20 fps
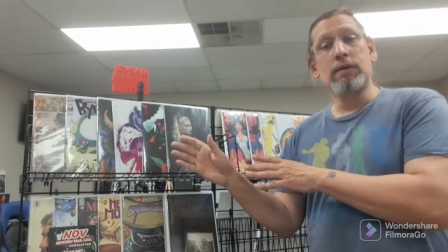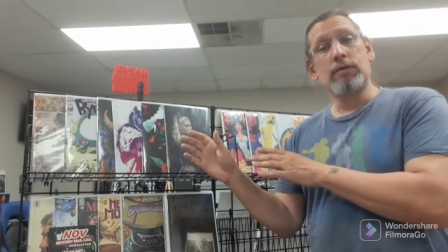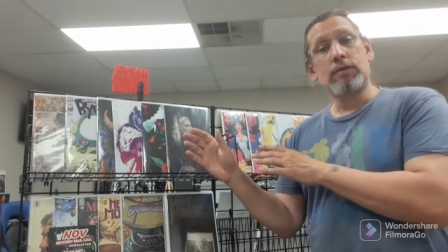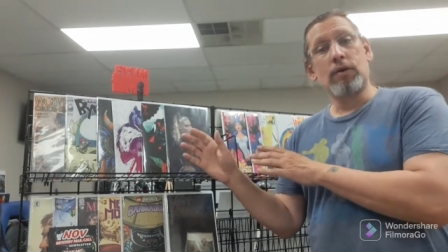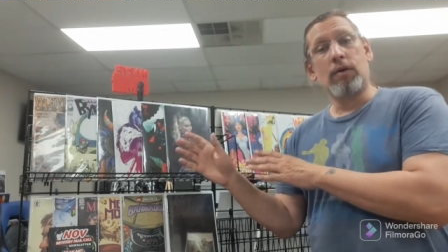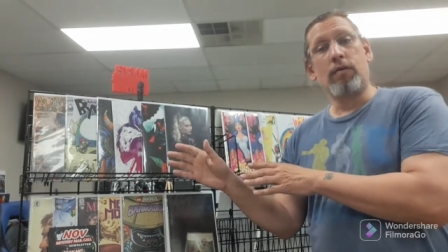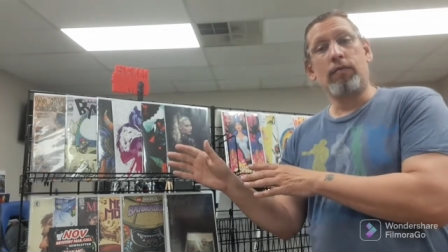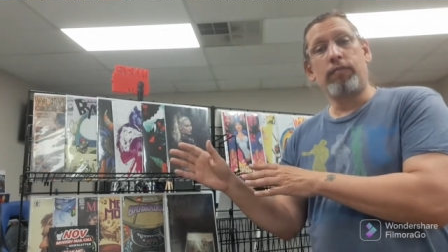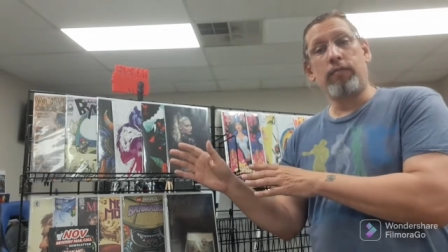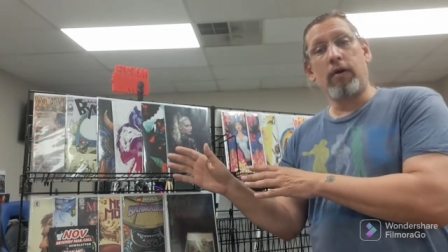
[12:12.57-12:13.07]

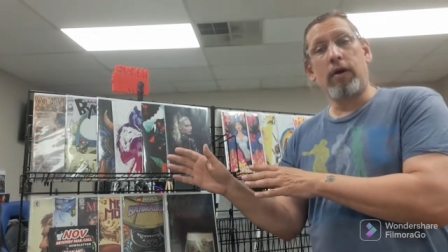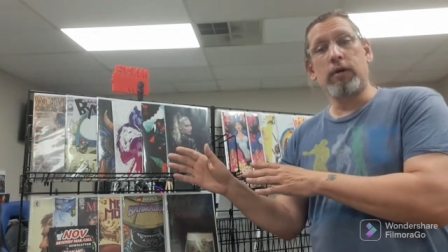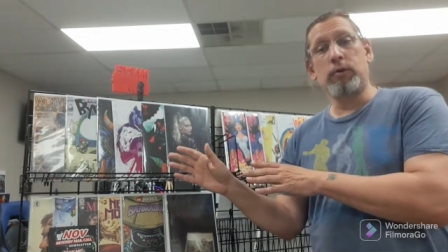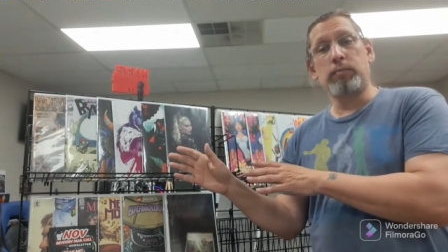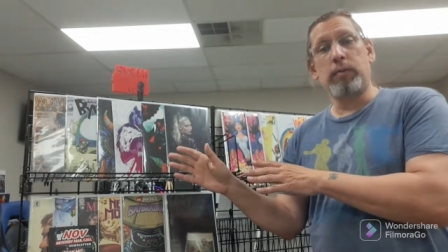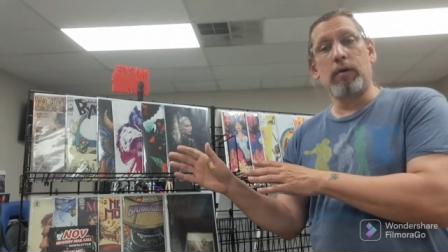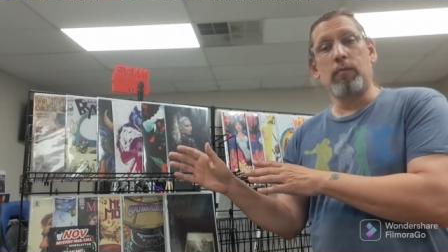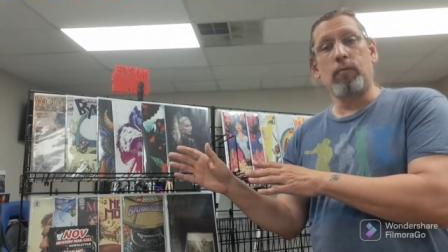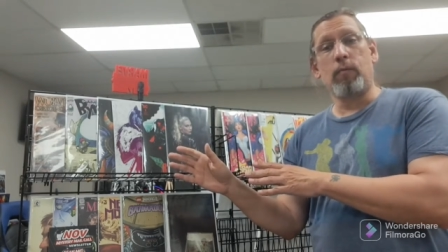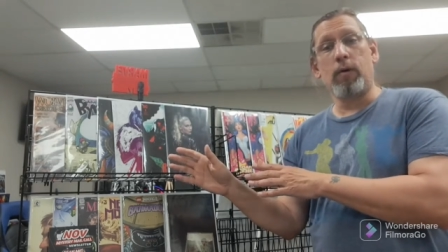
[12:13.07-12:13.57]
So far,
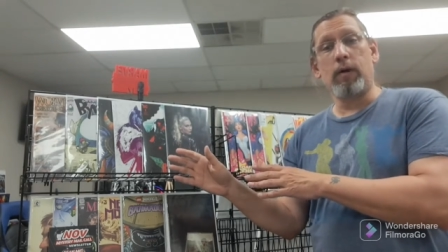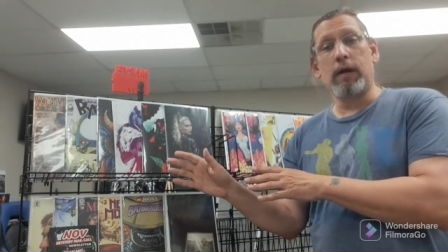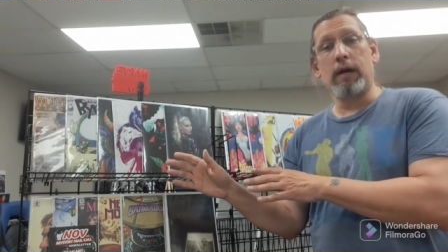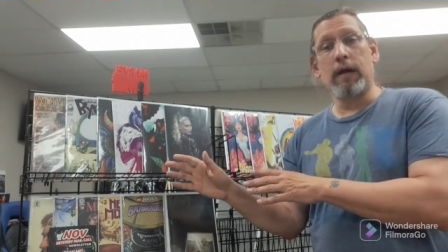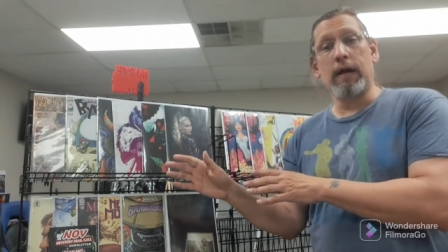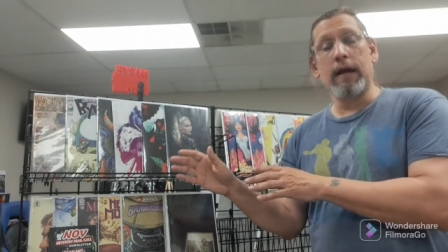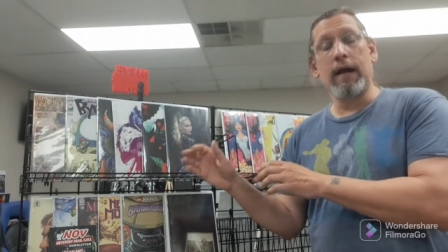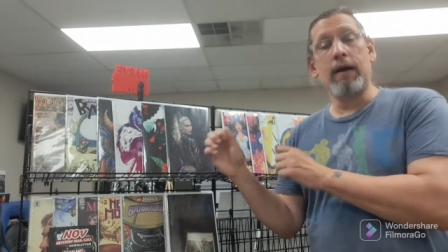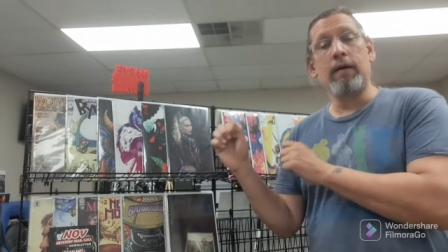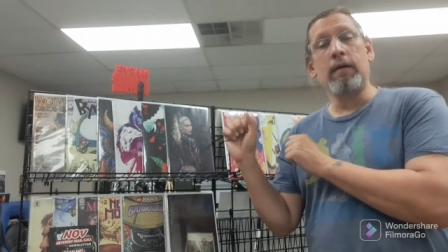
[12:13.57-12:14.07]
it's been
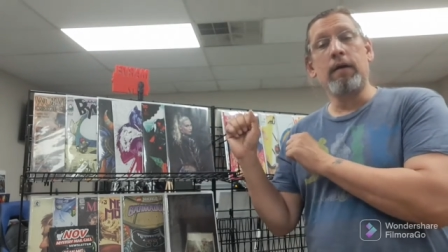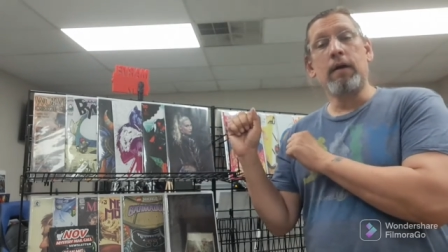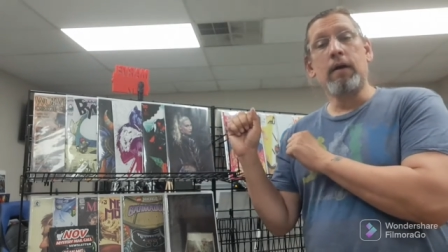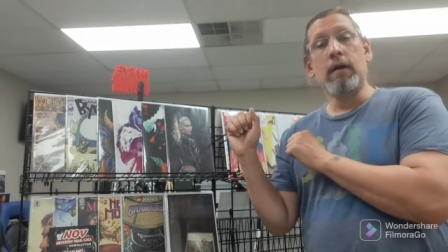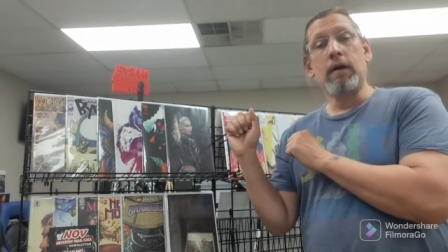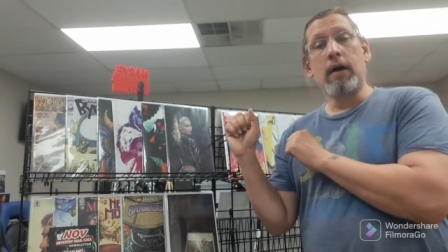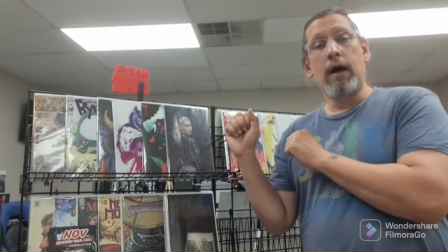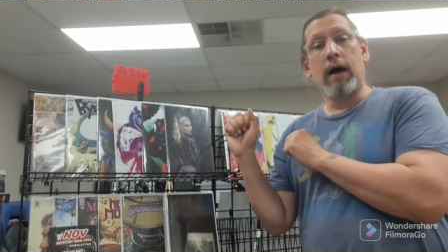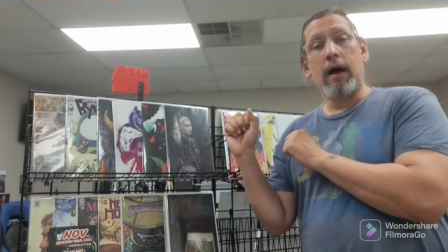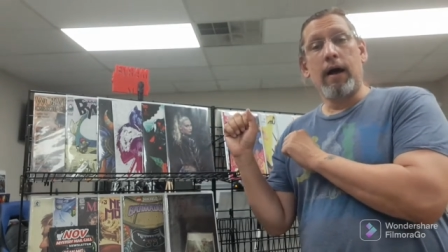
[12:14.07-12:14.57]
working out.
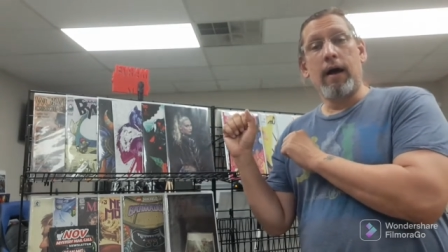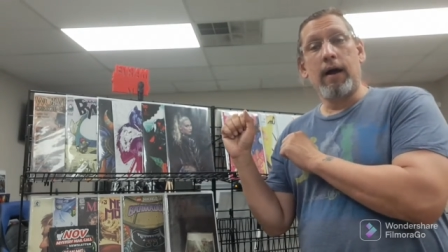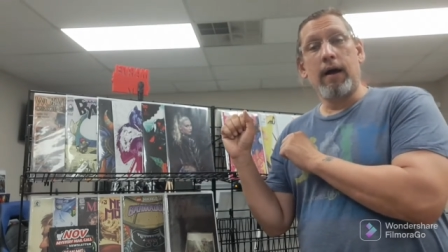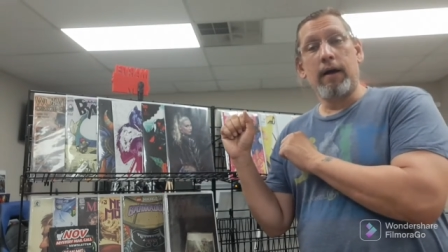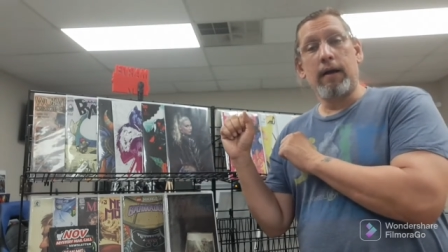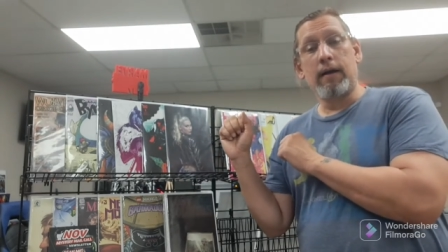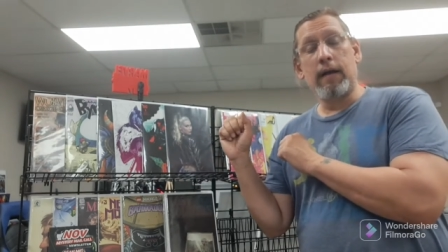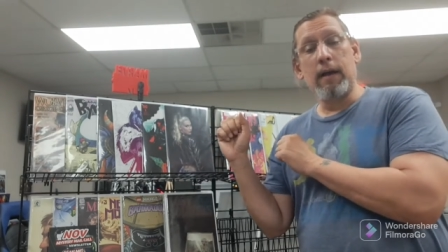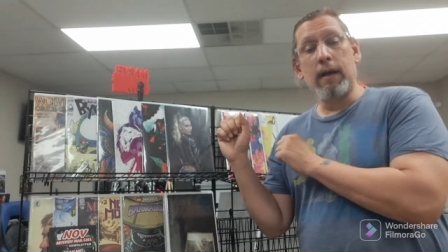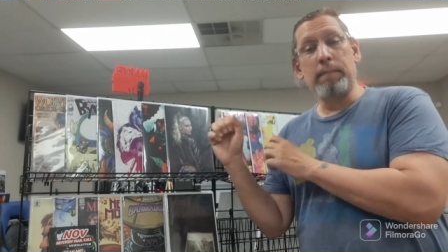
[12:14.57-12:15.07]

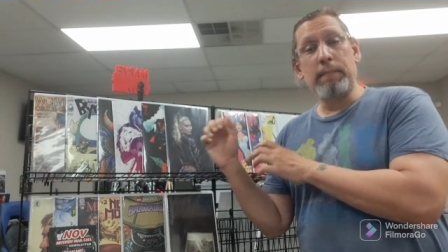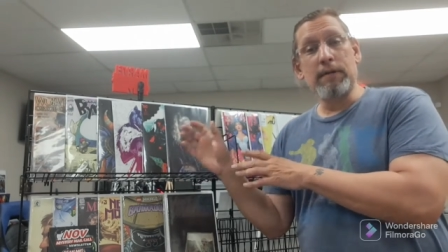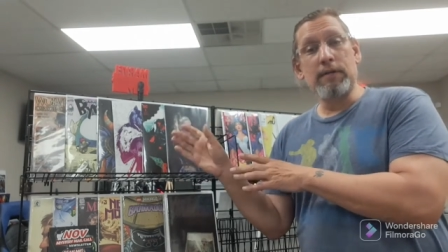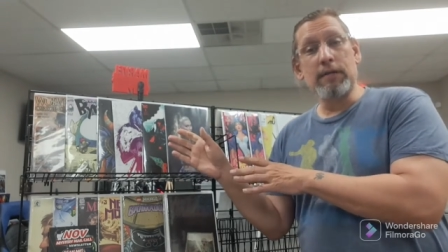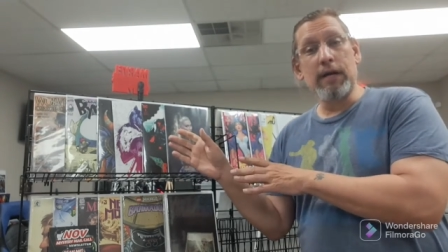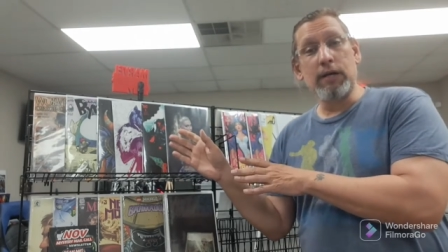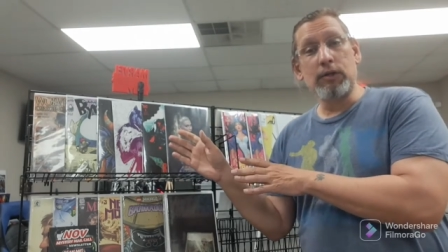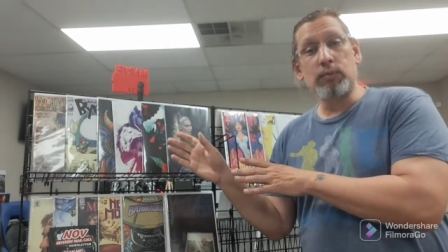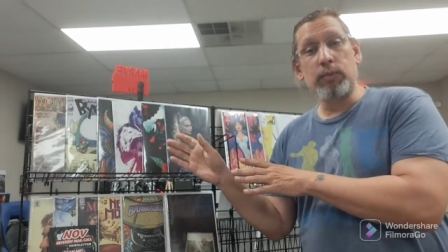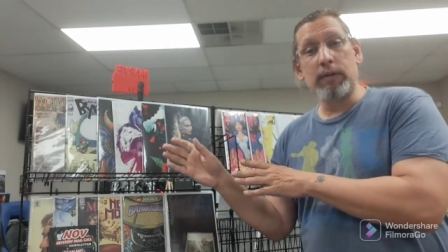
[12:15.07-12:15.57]
Uh, keep in
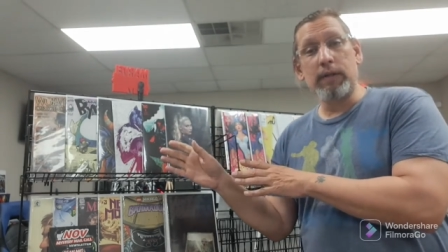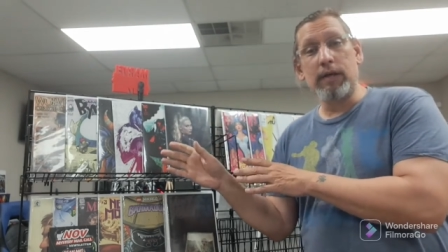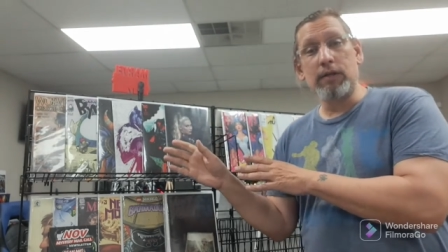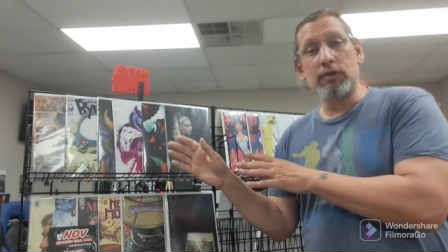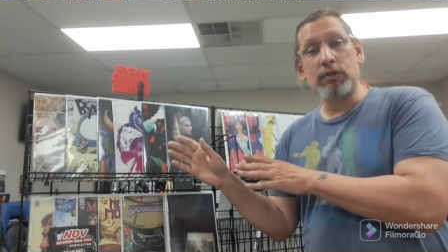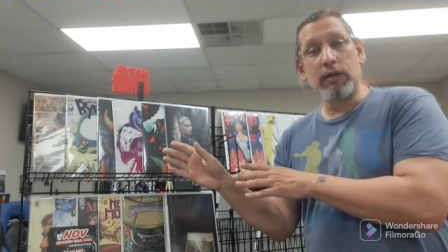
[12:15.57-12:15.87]
touch with us.